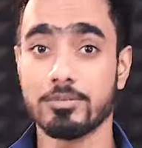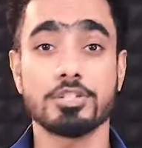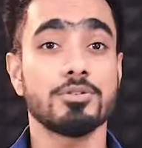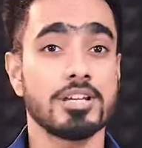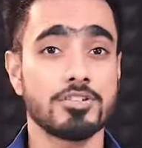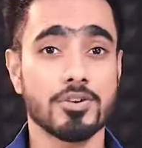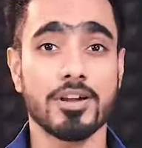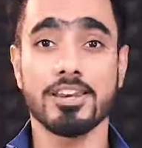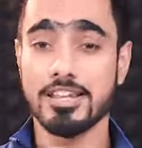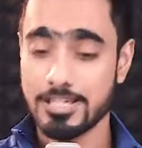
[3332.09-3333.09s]
which you can
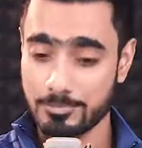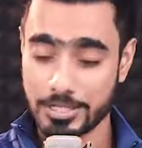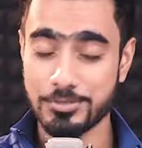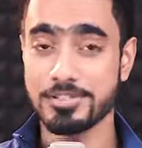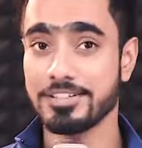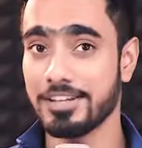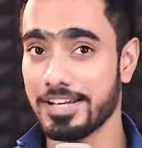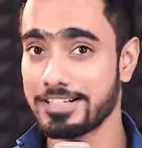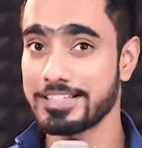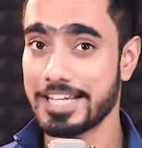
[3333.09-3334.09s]
join by using the
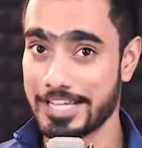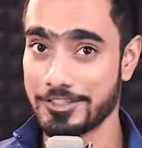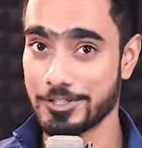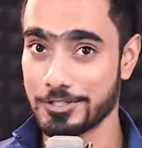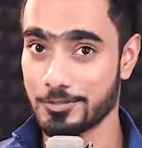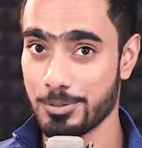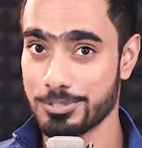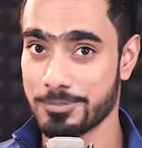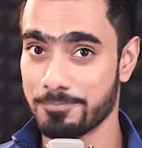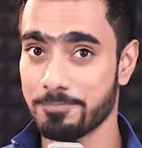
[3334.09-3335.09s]
links in the
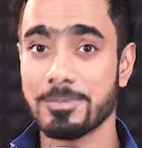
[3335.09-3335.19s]
description.